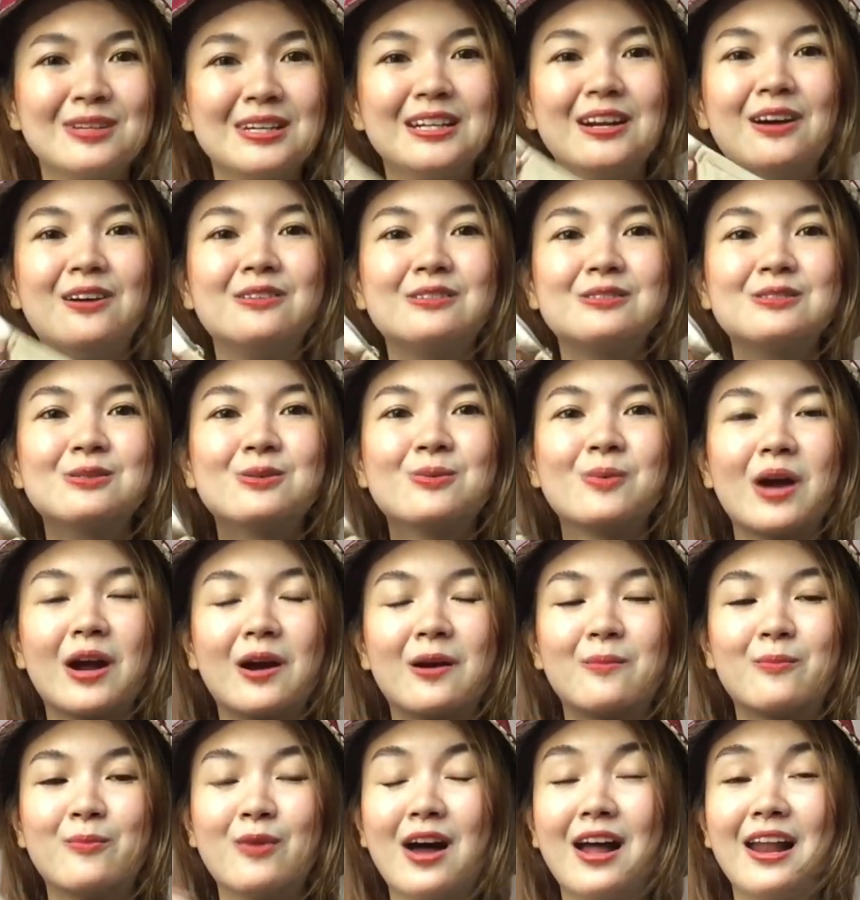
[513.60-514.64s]
you can also
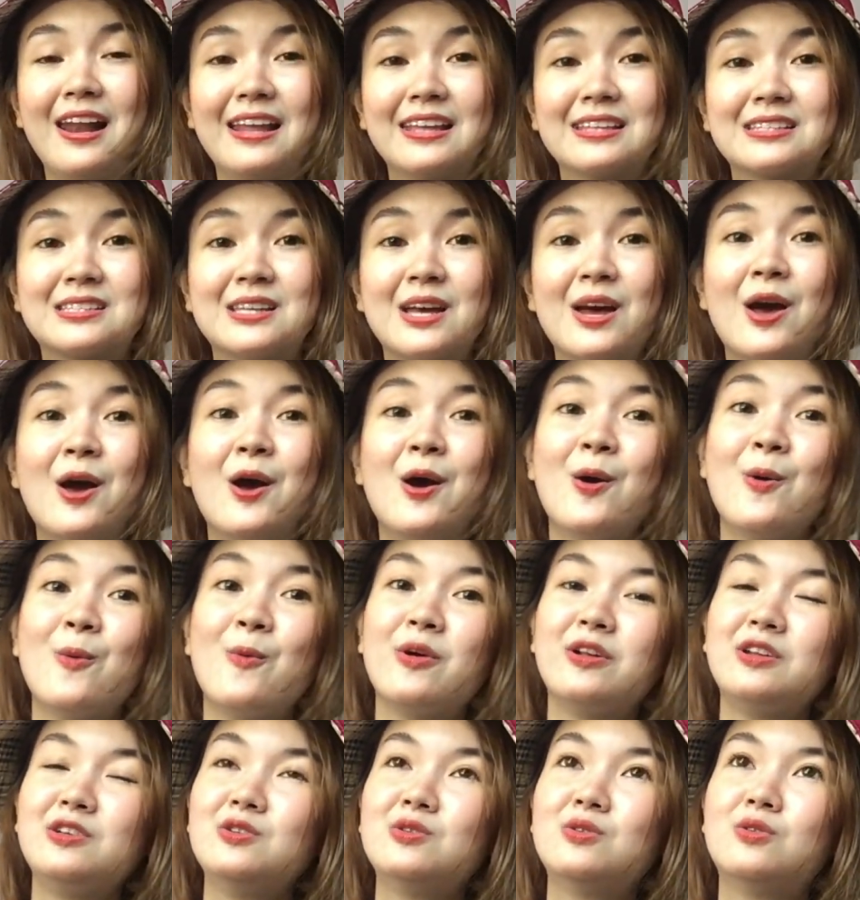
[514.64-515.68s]
wear bralettes
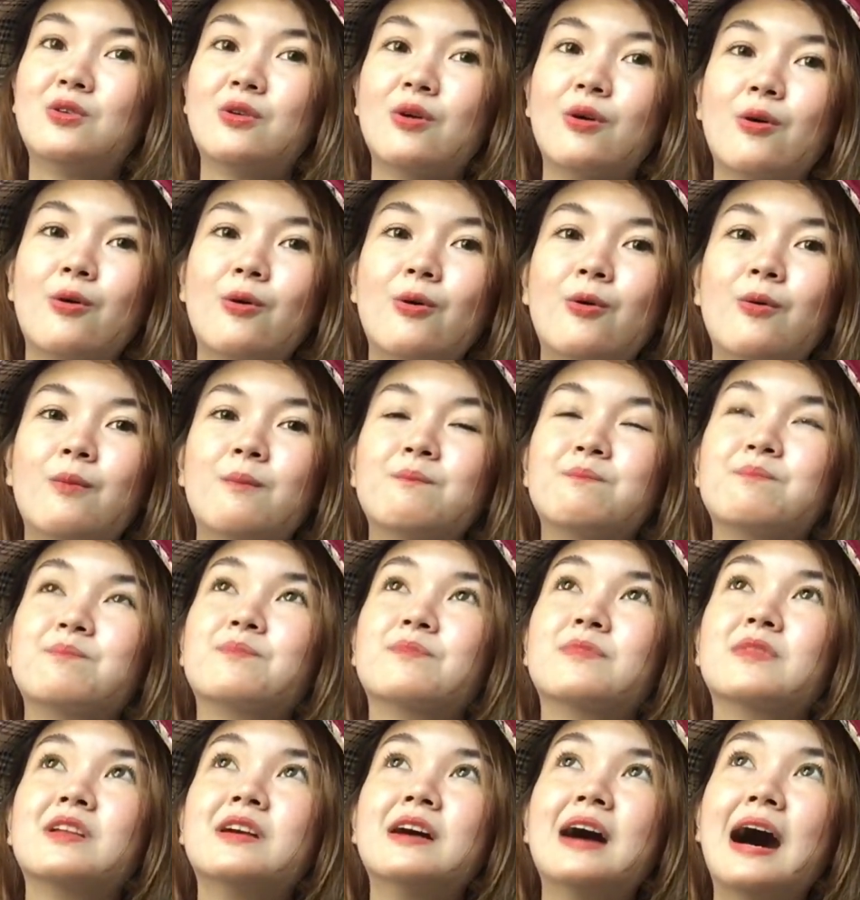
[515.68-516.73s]
when you go
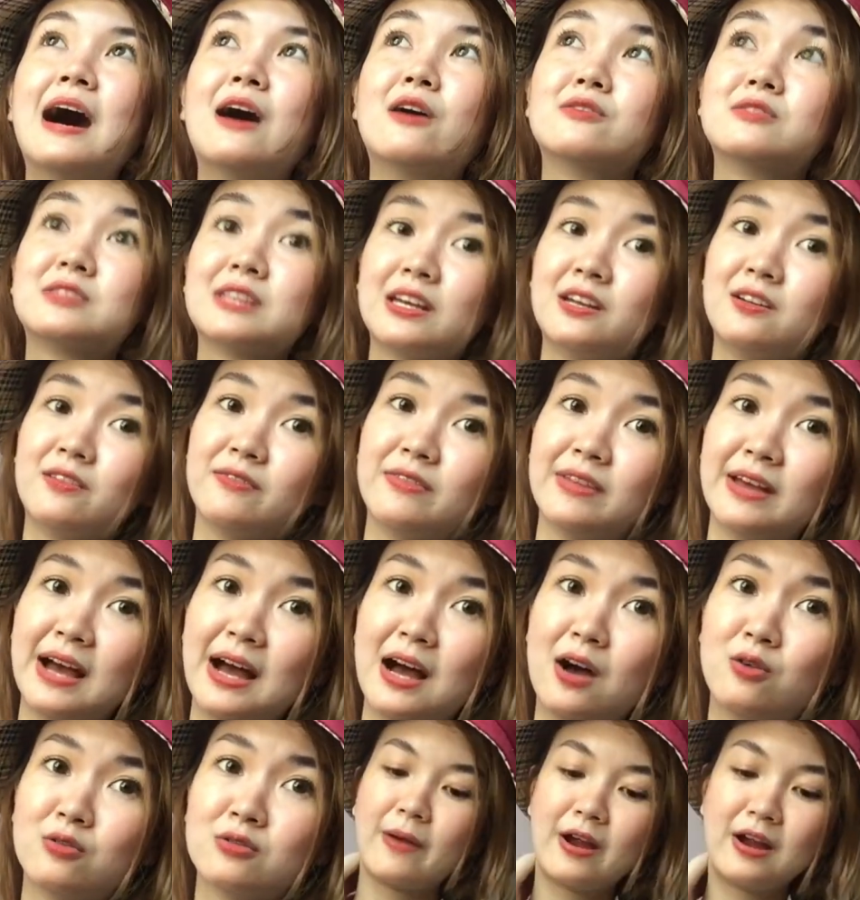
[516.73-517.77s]
outside of the
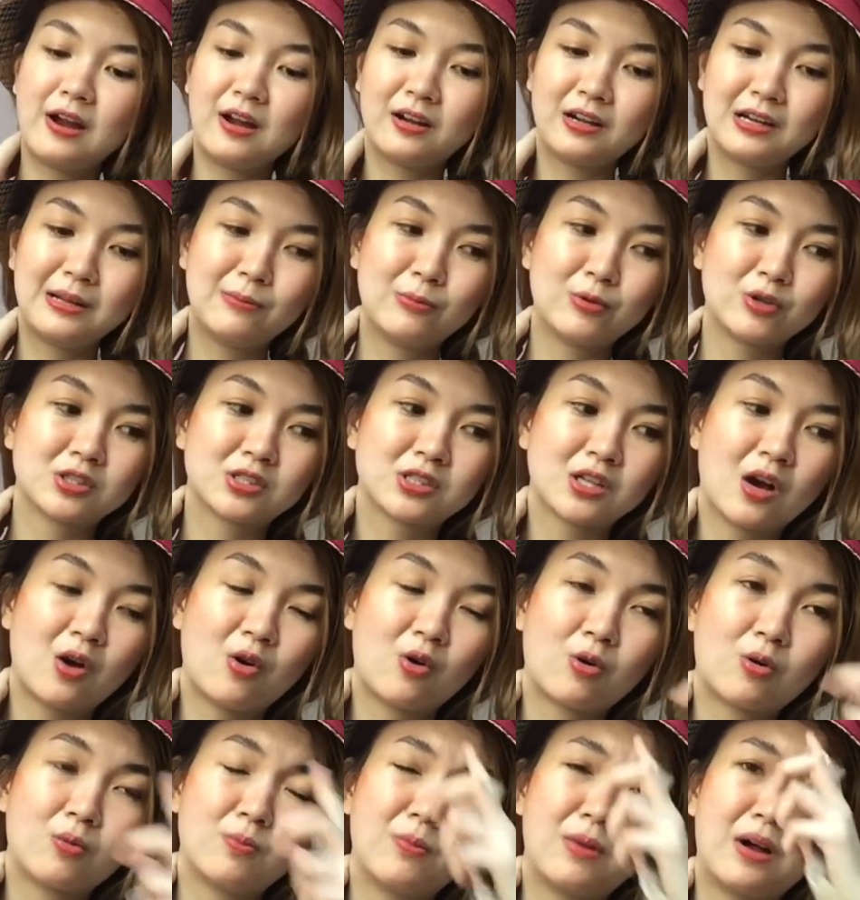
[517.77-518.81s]
house. Pair lang mo siya
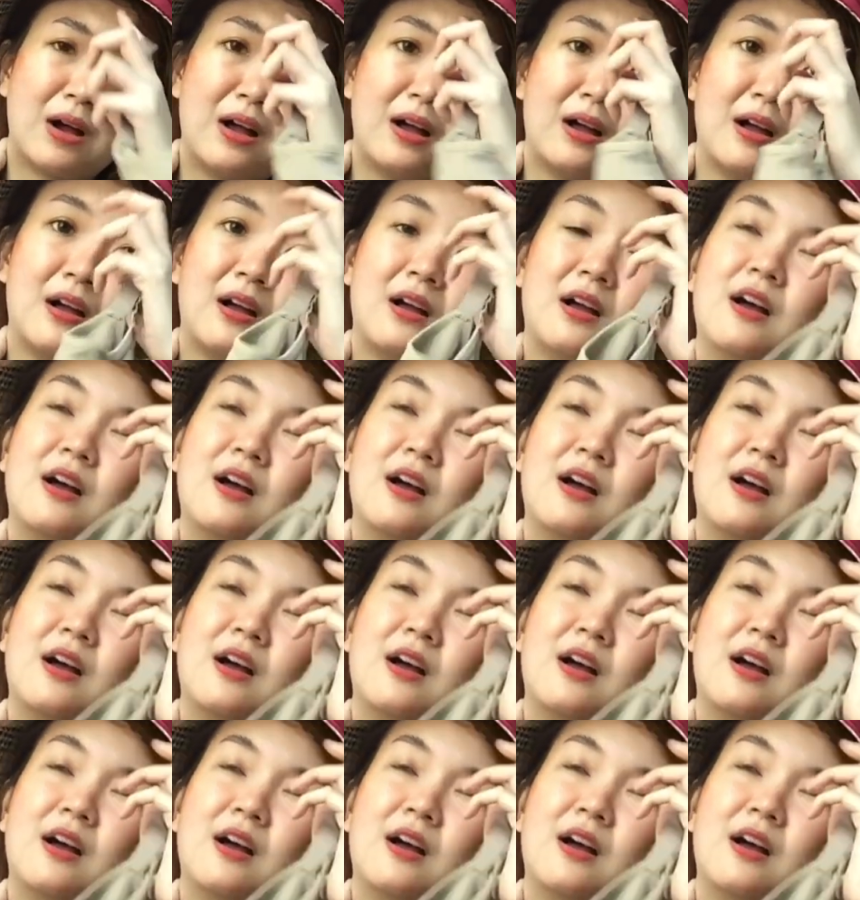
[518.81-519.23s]
og mga